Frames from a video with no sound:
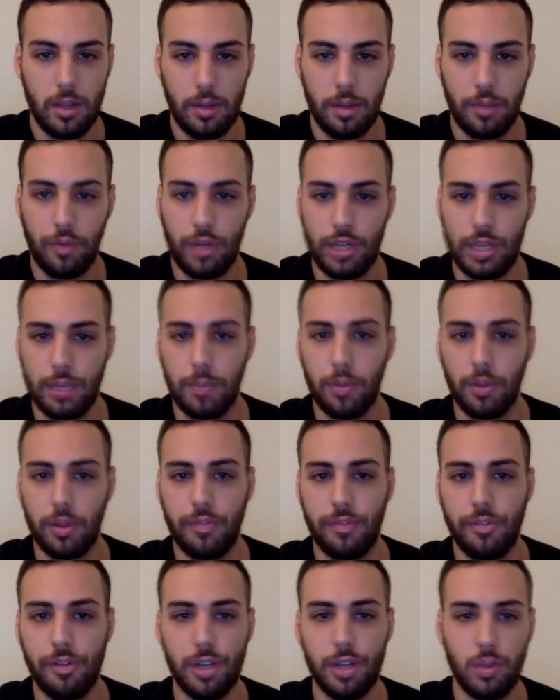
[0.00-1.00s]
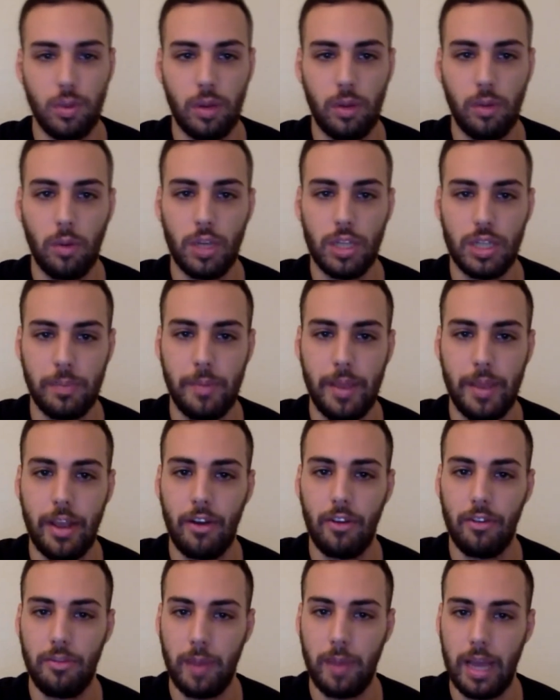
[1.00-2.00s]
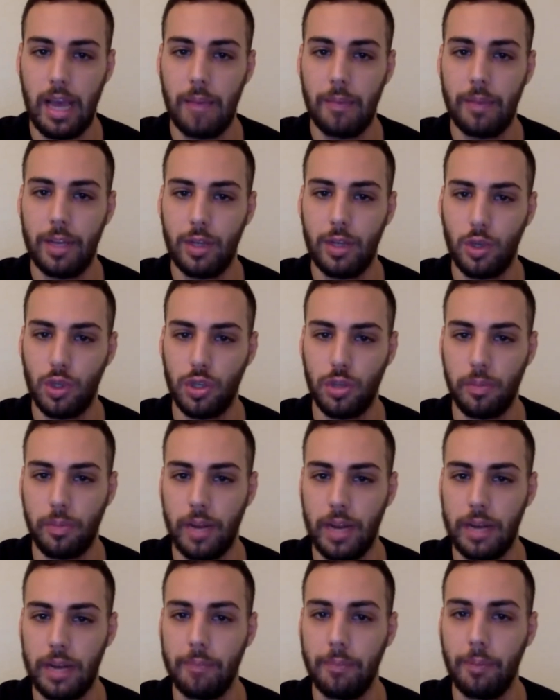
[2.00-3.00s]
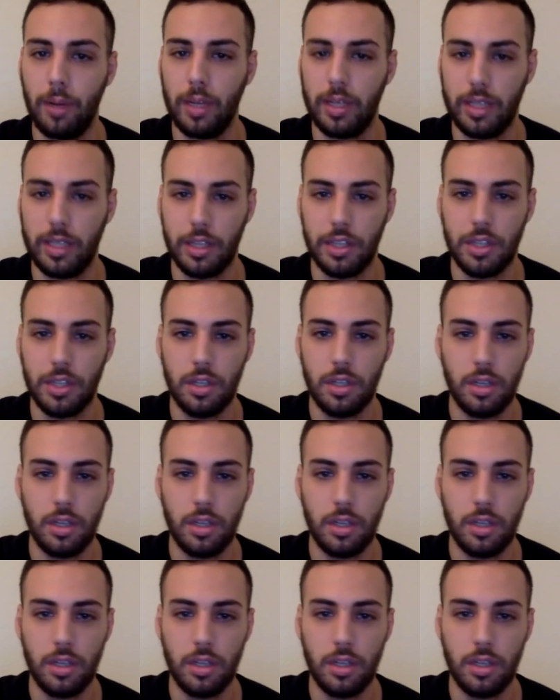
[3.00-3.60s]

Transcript: But for example, the first one was the mayor of Miami and social branding politics,